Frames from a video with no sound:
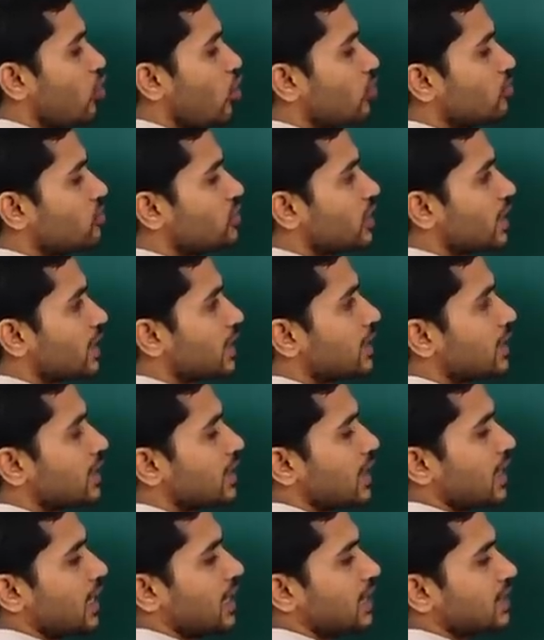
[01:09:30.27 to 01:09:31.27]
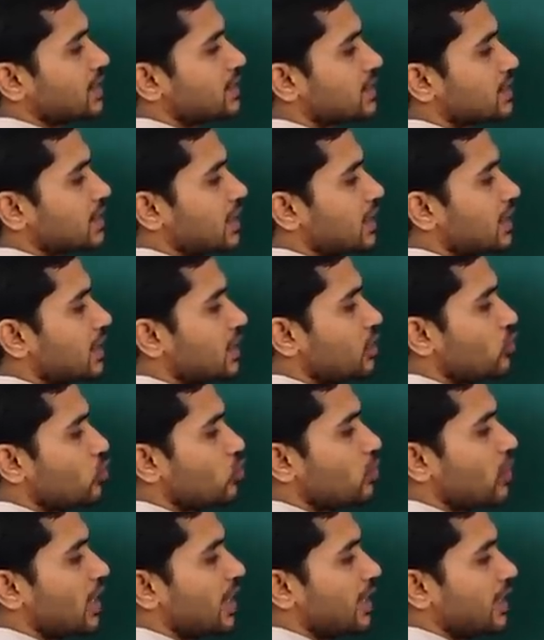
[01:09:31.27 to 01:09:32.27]
object as
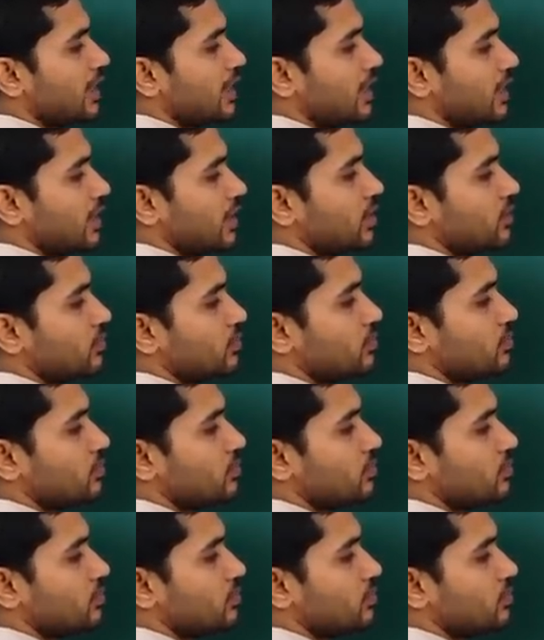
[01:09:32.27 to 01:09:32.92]
du by dt.